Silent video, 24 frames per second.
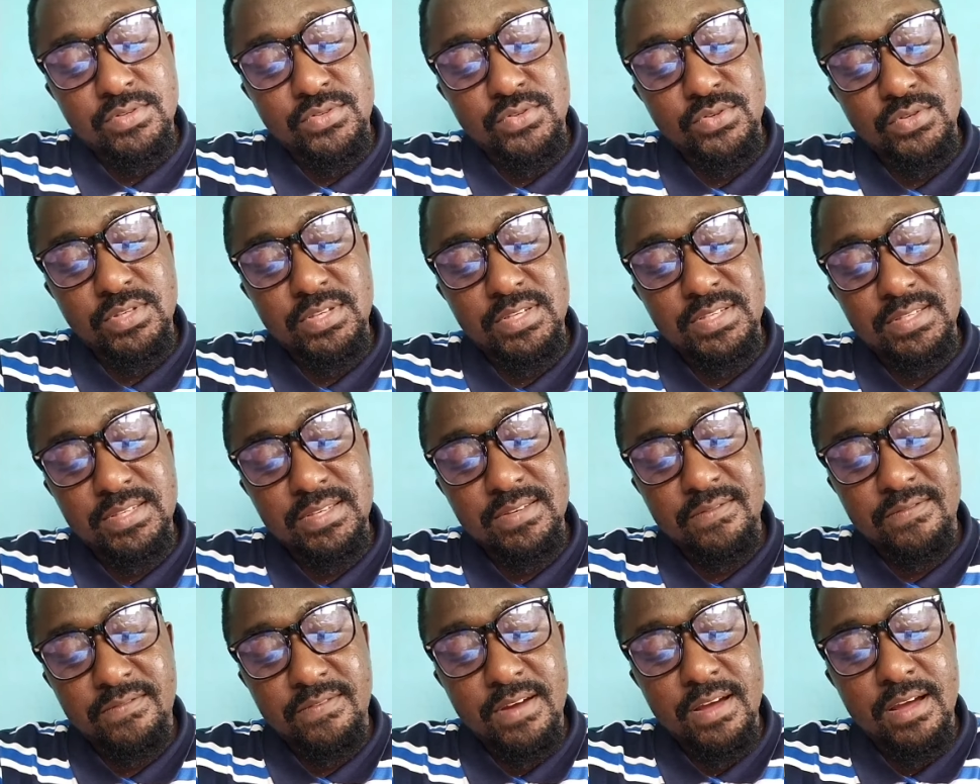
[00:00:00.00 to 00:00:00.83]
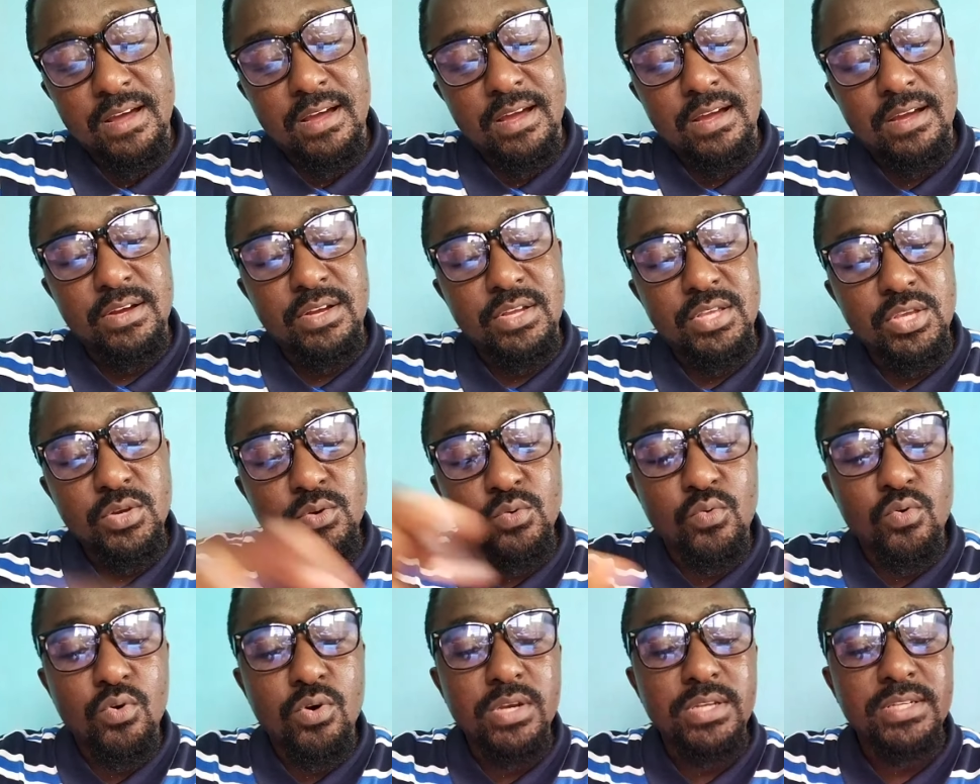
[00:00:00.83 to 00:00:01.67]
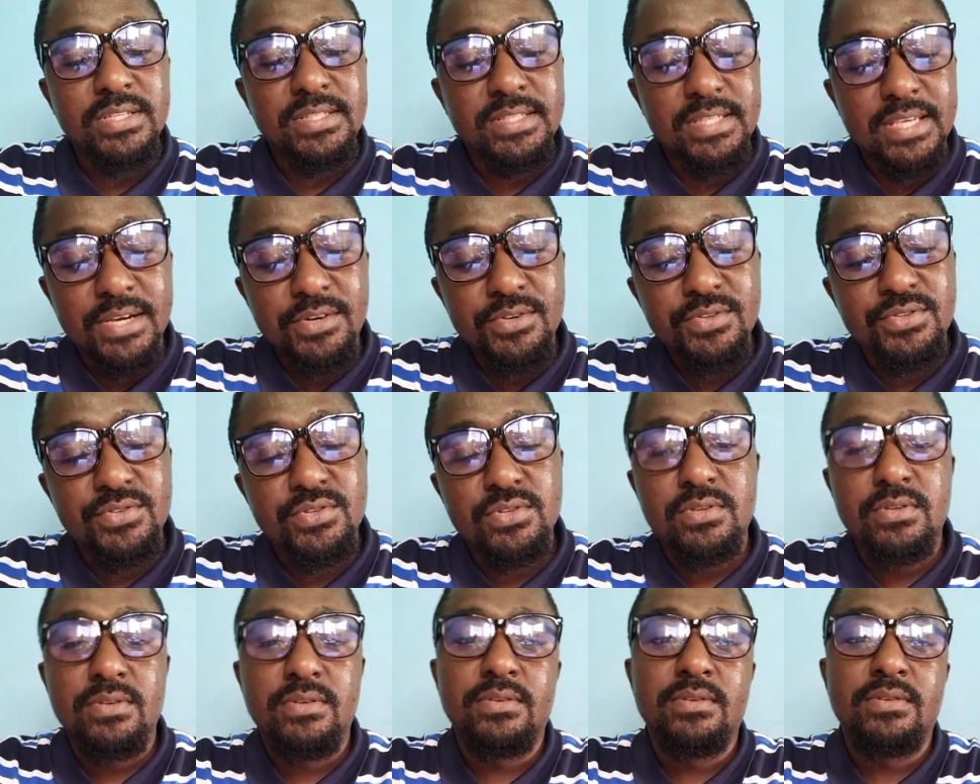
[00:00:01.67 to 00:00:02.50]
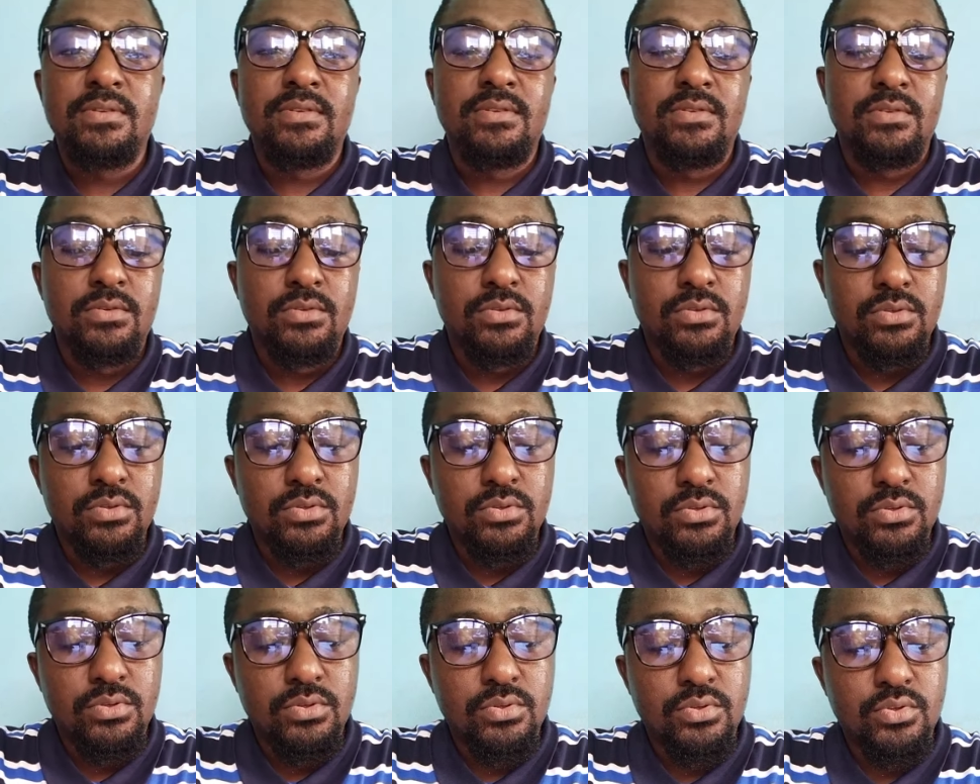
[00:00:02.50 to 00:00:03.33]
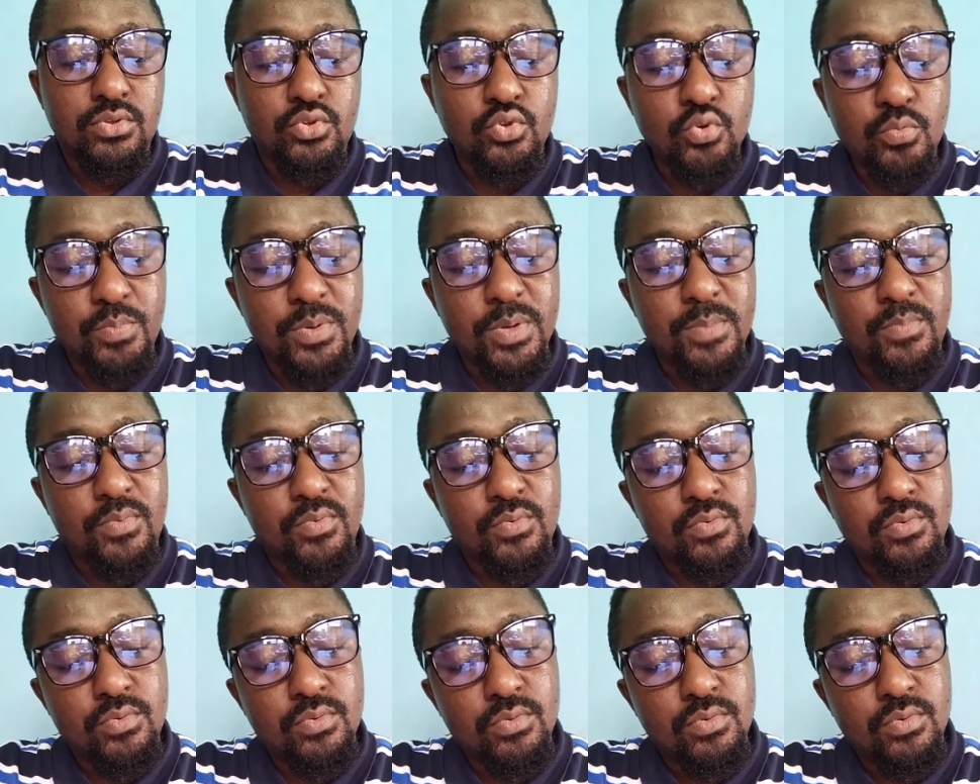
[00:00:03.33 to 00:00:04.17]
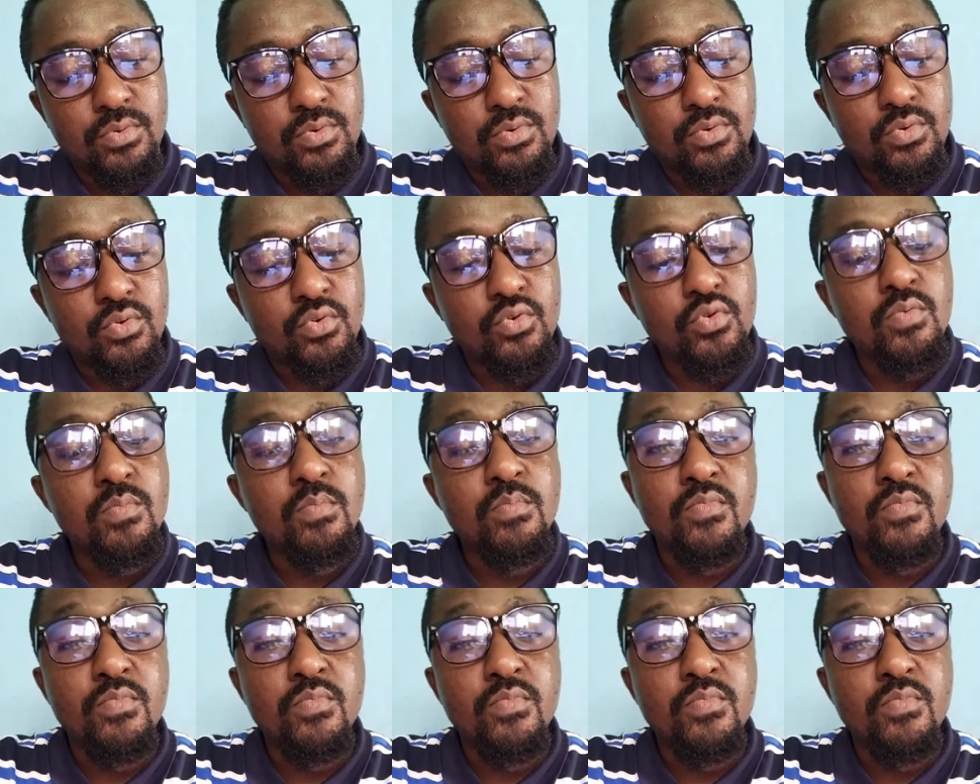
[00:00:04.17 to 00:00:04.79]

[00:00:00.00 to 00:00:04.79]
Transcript: So this Ifa equally tells two people who